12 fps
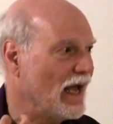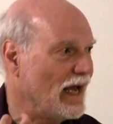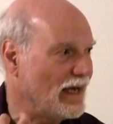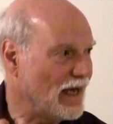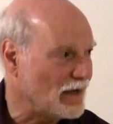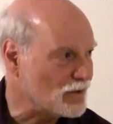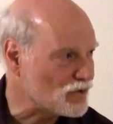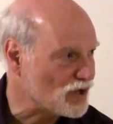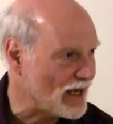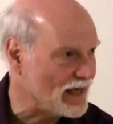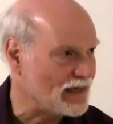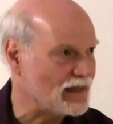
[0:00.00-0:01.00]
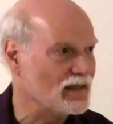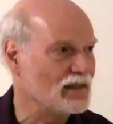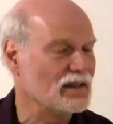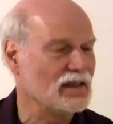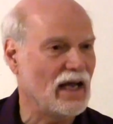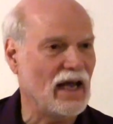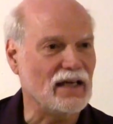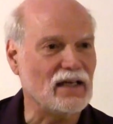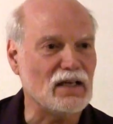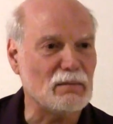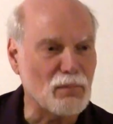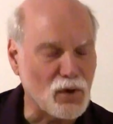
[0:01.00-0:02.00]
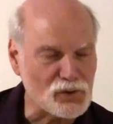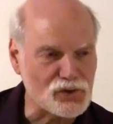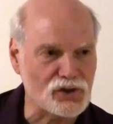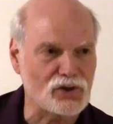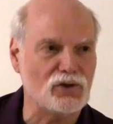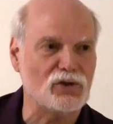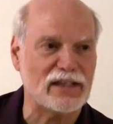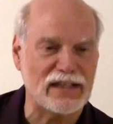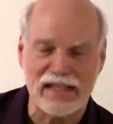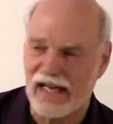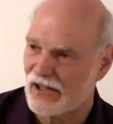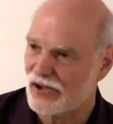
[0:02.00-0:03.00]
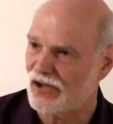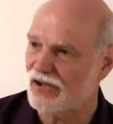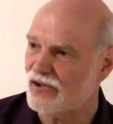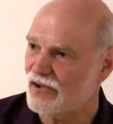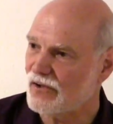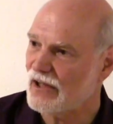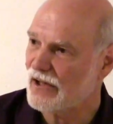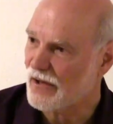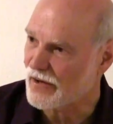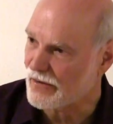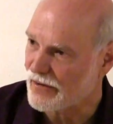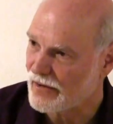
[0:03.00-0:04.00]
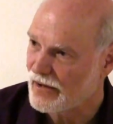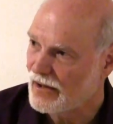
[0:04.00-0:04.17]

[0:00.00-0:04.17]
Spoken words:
an energetic and emotional connection to the earth.